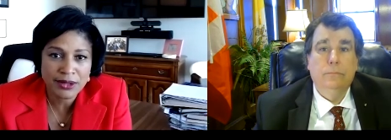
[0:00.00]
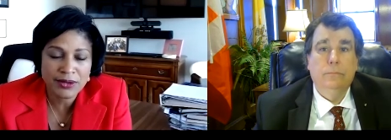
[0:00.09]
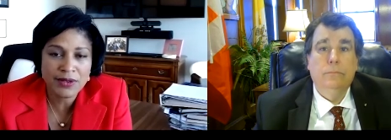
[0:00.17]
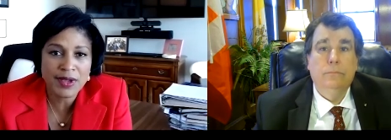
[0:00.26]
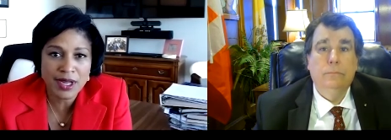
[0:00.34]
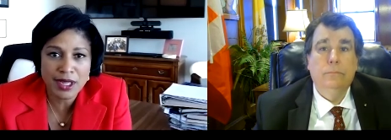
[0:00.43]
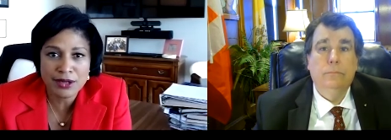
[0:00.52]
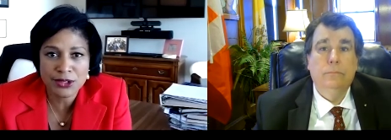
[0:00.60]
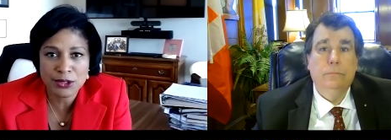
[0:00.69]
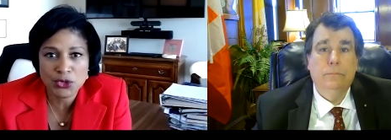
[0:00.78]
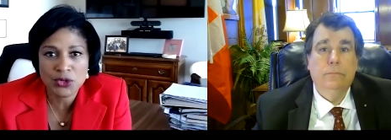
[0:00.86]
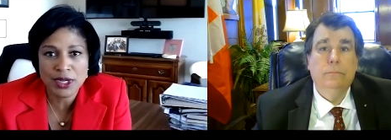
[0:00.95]
Speaker 1: you got to have
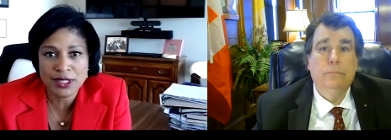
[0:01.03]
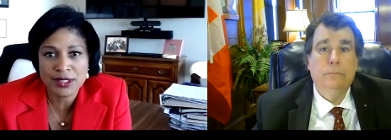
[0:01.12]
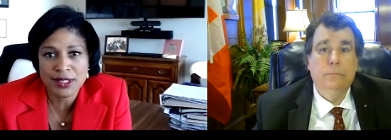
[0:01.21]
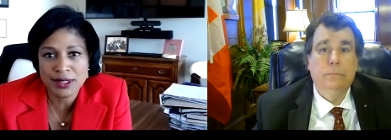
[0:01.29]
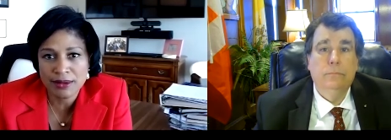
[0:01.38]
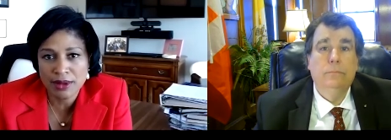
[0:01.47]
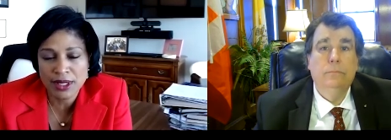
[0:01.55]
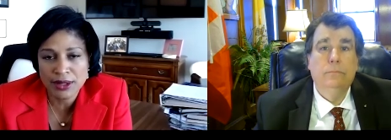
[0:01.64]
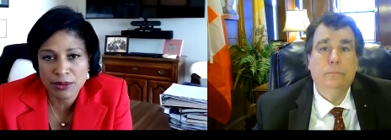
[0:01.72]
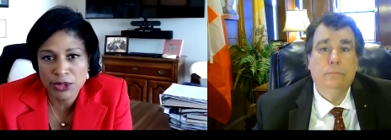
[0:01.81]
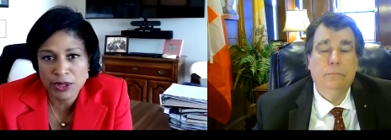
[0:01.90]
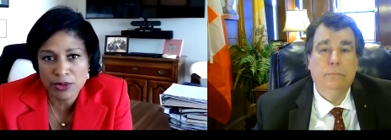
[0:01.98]
some trust in the in
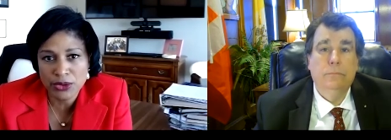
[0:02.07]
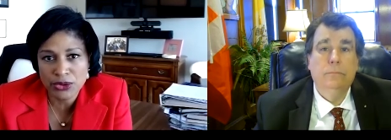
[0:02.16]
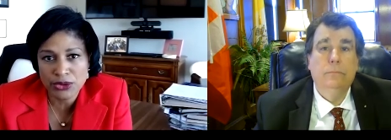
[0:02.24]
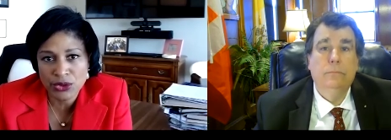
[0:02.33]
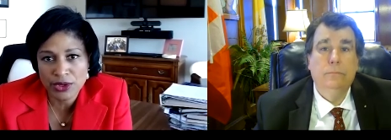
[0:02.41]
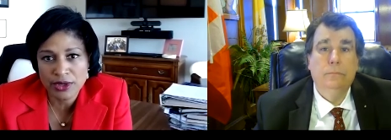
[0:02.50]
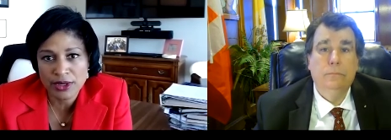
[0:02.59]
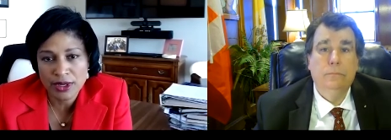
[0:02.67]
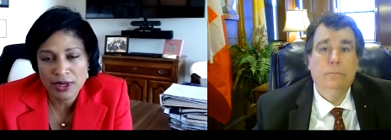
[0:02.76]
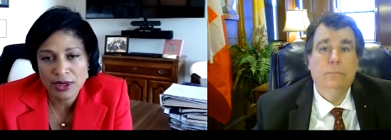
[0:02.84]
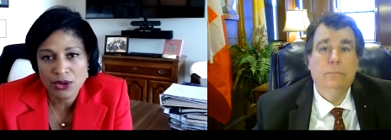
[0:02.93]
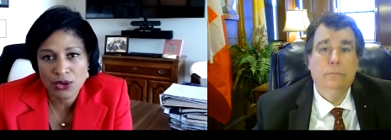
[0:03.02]
the people who are
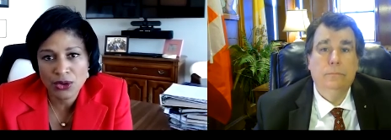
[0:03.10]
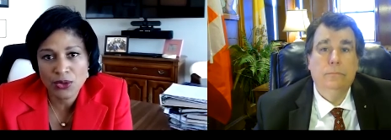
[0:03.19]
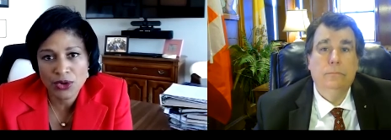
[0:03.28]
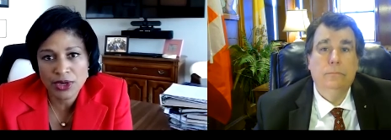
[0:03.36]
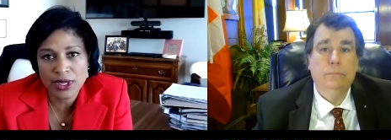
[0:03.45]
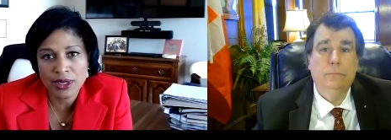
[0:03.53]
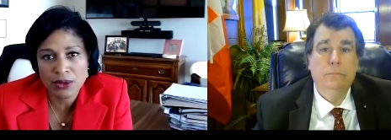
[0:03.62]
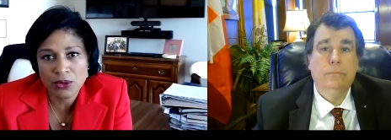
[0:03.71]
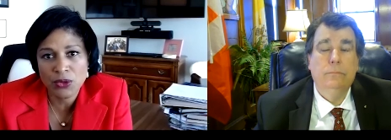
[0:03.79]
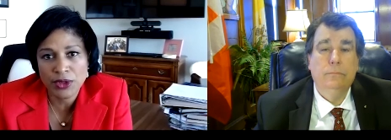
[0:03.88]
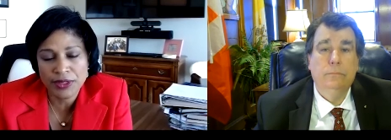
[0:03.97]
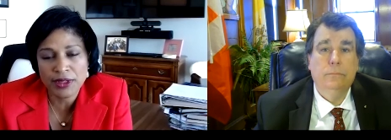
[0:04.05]
who are working
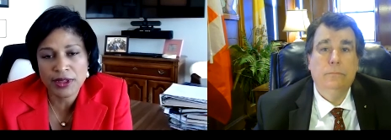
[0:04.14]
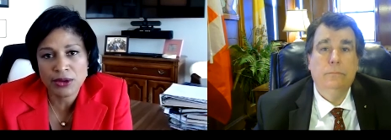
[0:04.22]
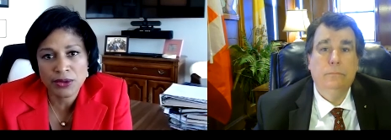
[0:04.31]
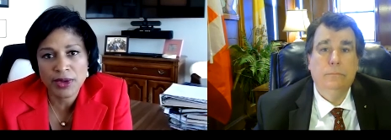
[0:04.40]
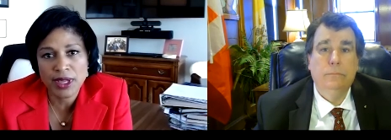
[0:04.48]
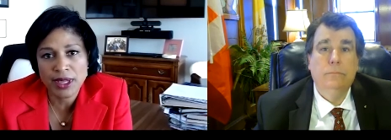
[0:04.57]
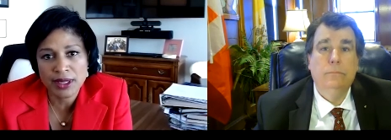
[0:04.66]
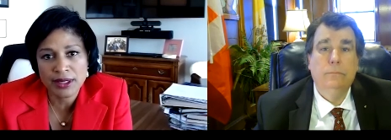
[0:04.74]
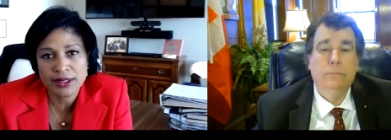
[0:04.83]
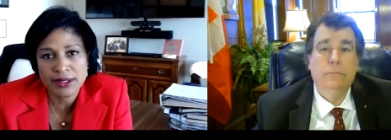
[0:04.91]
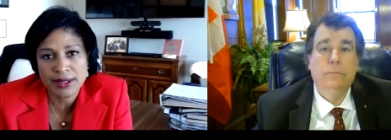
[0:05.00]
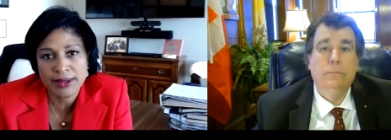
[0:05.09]
with you
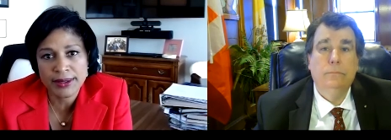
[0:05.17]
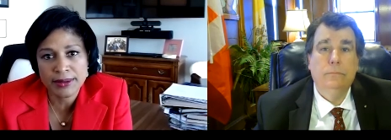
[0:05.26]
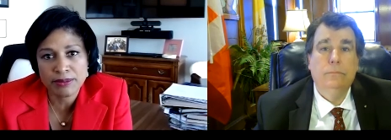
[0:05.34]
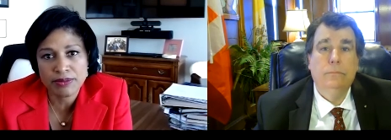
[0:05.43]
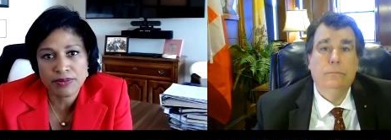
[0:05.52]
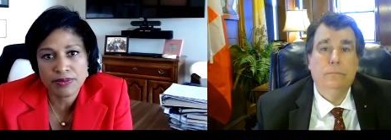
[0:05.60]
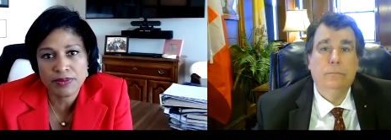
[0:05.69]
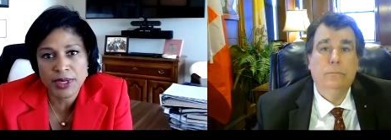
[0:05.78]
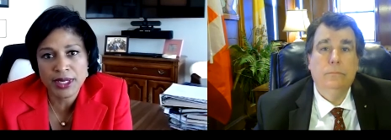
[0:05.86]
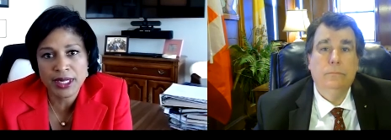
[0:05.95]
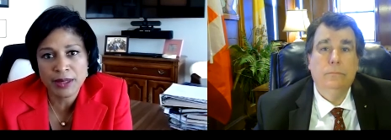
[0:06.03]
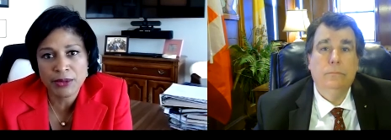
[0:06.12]
and um,
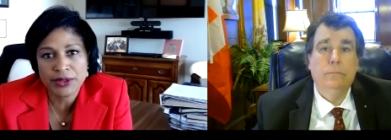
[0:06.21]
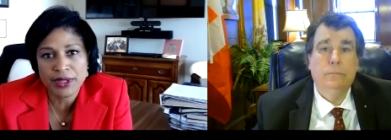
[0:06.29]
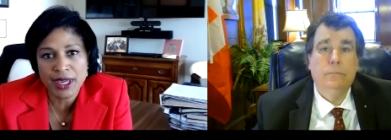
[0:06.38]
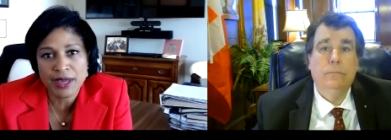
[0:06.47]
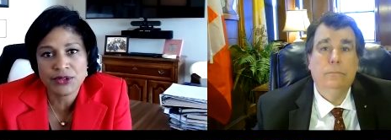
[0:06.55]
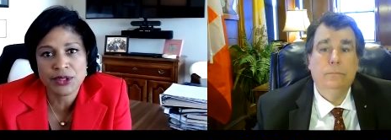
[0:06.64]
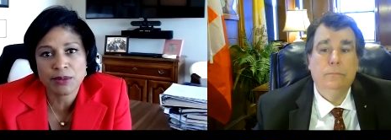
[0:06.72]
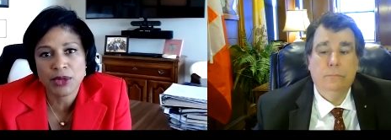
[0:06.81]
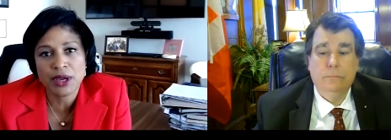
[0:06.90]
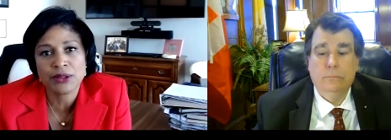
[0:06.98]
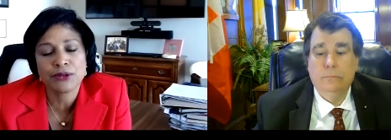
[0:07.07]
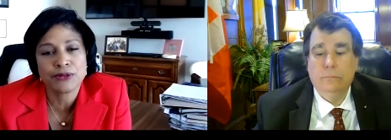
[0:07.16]
being able to have some
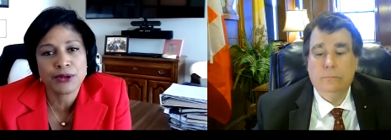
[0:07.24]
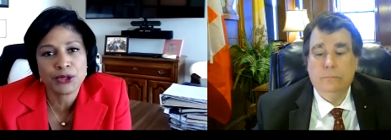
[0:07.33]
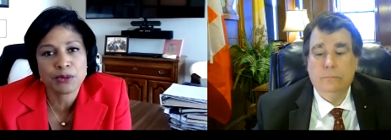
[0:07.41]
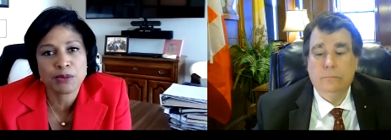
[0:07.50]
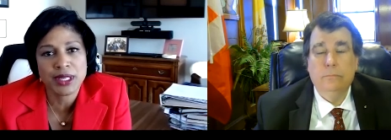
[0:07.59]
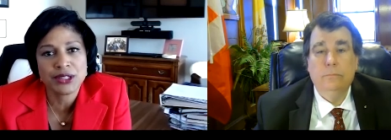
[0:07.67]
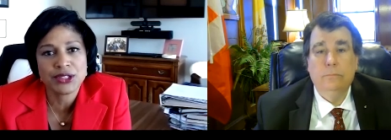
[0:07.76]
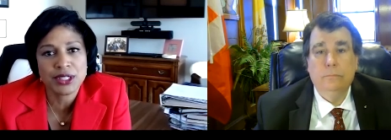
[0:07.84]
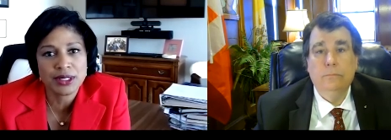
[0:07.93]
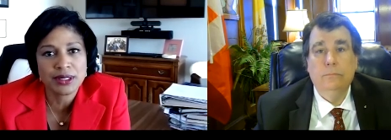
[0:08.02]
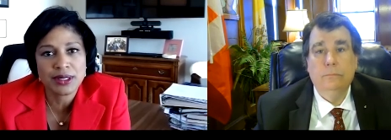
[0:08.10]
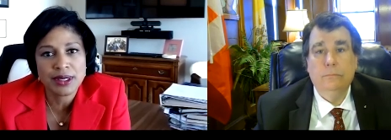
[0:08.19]
other folks manage
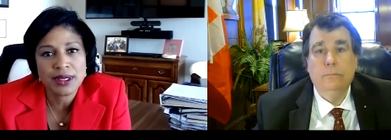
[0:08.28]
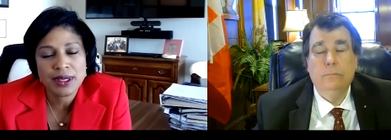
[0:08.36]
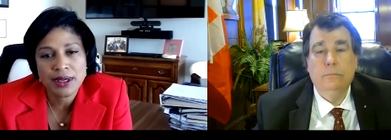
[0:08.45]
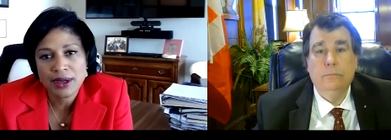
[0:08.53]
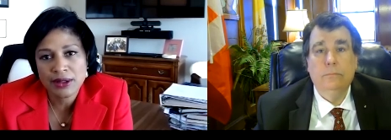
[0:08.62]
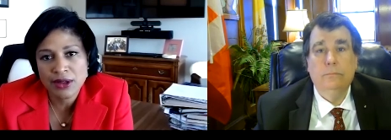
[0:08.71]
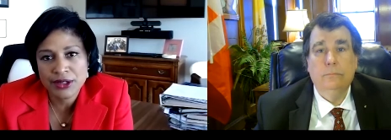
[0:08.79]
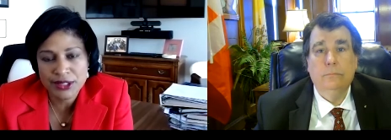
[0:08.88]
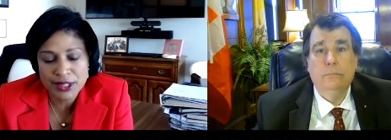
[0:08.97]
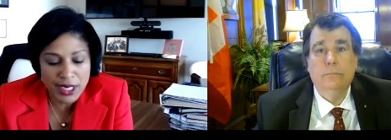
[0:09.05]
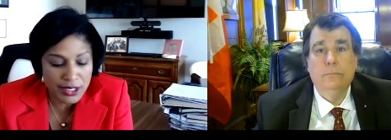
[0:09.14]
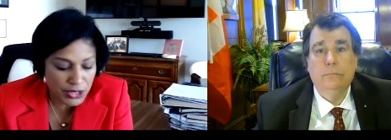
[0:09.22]
it
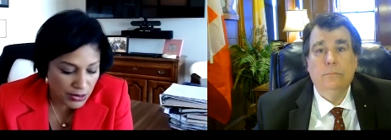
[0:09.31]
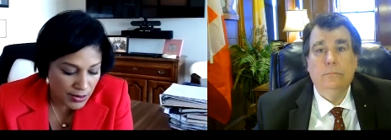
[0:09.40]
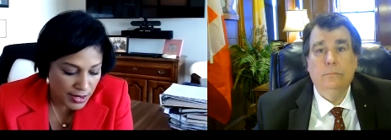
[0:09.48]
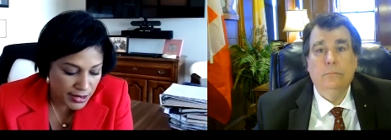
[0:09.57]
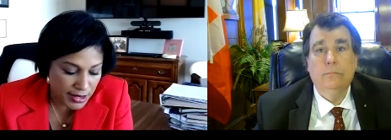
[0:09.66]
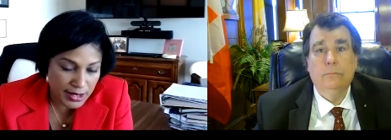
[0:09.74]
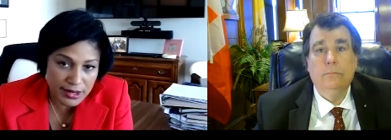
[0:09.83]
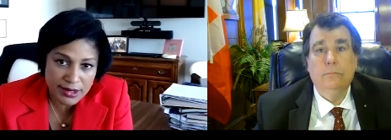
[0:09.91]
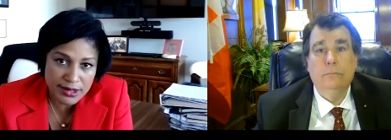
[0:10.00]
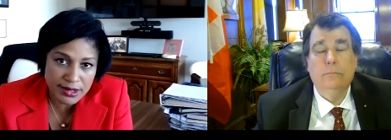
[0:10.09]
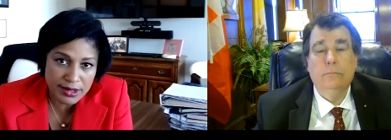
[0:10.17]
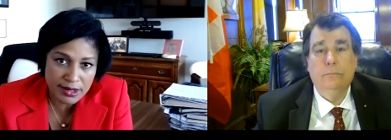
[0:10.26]
alongside you i think
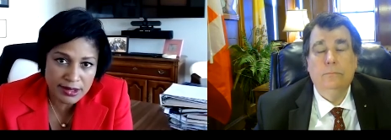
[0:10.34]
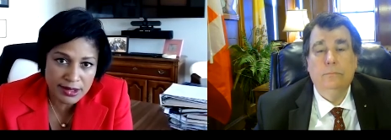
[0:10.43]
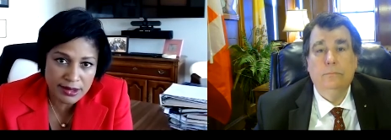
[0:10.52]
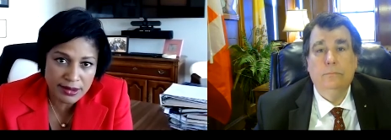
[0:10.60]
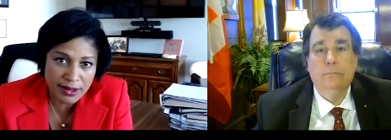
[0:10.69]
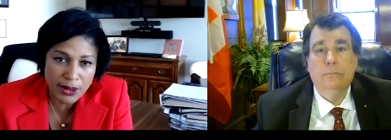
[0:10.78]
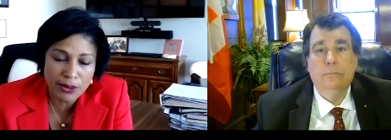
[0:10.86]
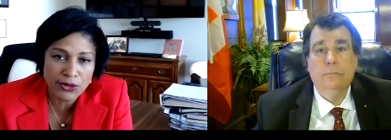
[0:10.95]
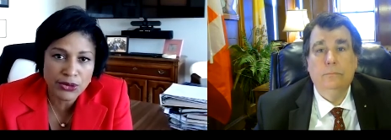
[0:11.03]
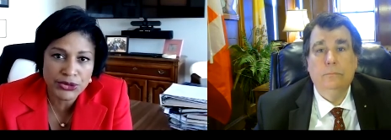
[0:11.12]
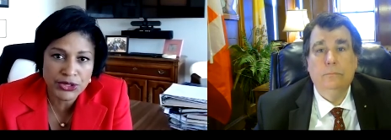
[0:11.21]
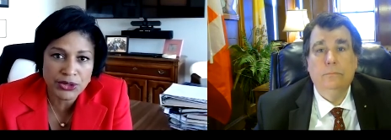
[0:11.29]
is is
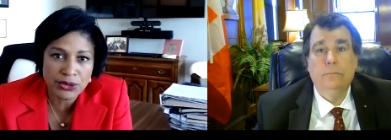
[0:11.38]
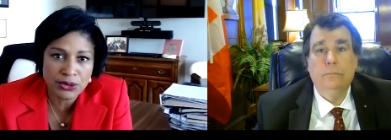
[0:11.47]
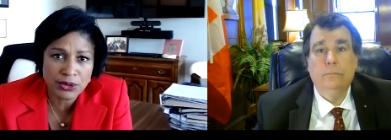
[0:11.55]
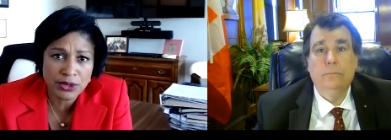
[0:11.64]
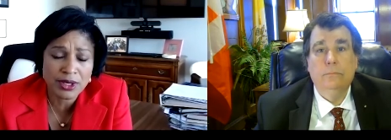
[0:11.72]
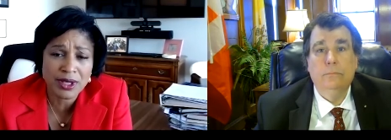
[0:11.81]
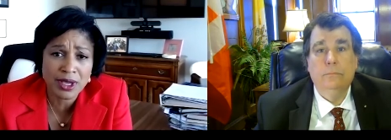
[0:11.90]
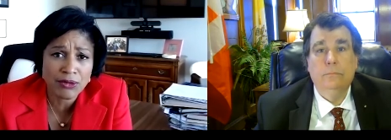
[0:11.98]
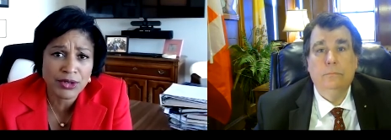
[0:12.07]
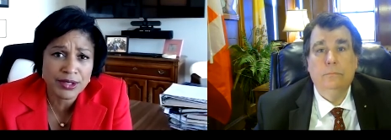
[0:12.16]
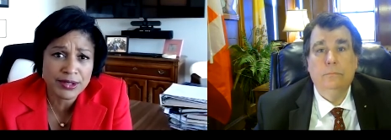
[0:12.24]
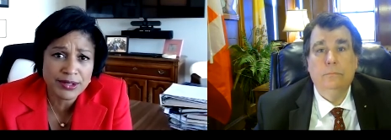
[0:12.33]
helpful to good
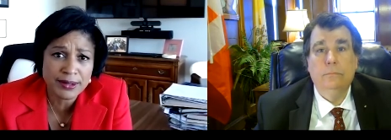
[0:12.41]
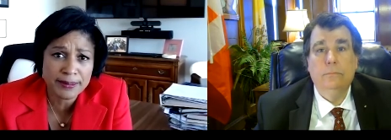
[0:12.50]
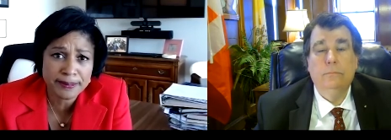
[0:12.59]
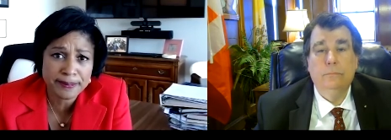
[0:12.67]
governance